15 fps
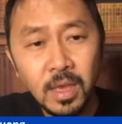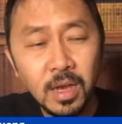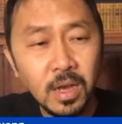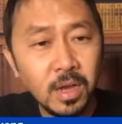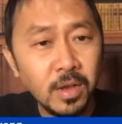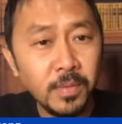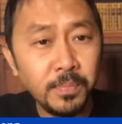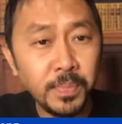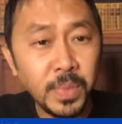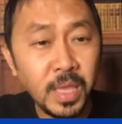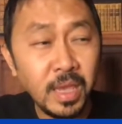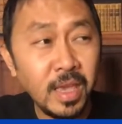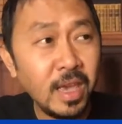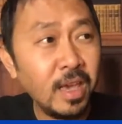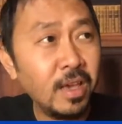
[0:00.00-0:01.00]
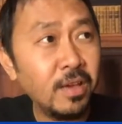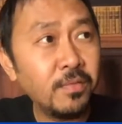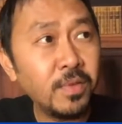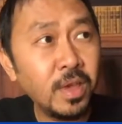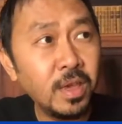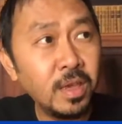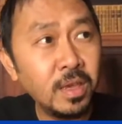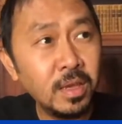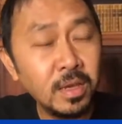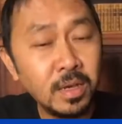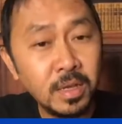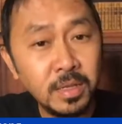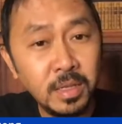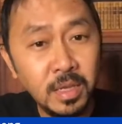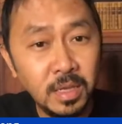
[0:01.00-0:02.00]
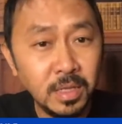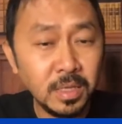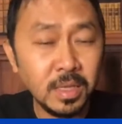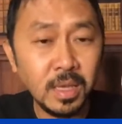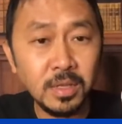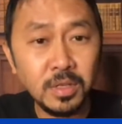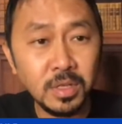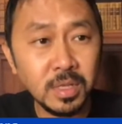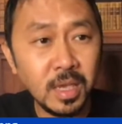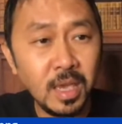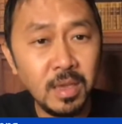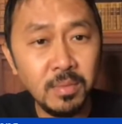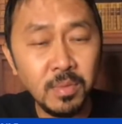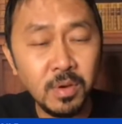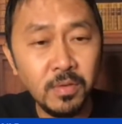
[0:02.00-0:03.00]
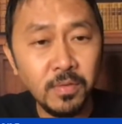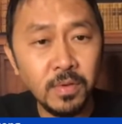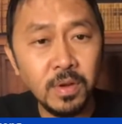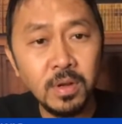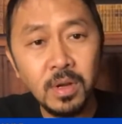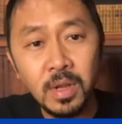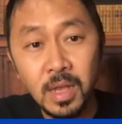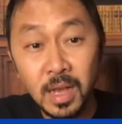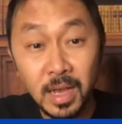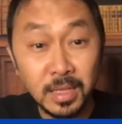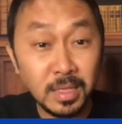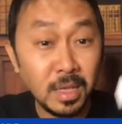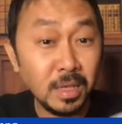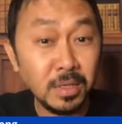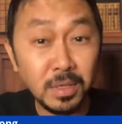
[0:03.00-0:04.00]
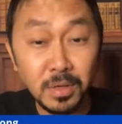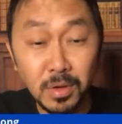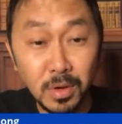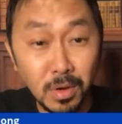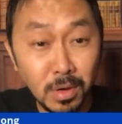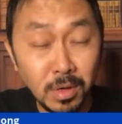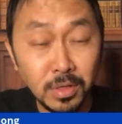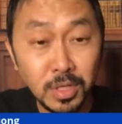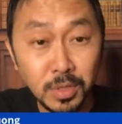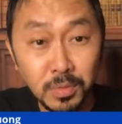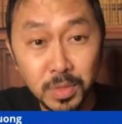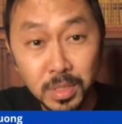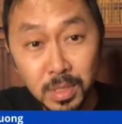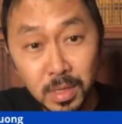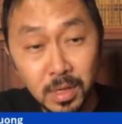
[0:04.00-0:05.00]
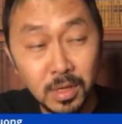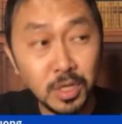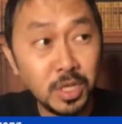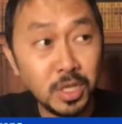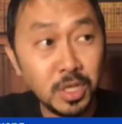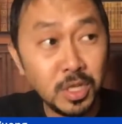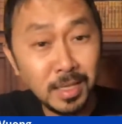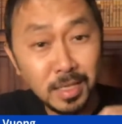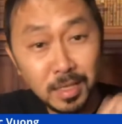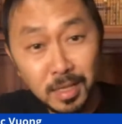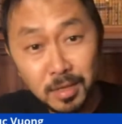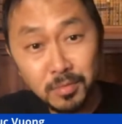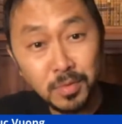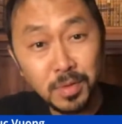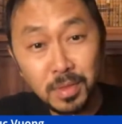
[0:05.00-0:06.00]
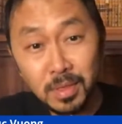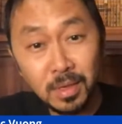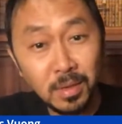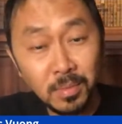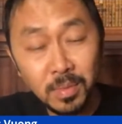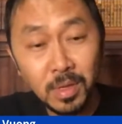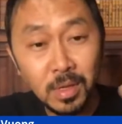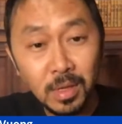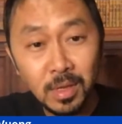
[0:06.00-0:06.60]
They have a niece that just came over. I tested her. She was there. She isolated with them.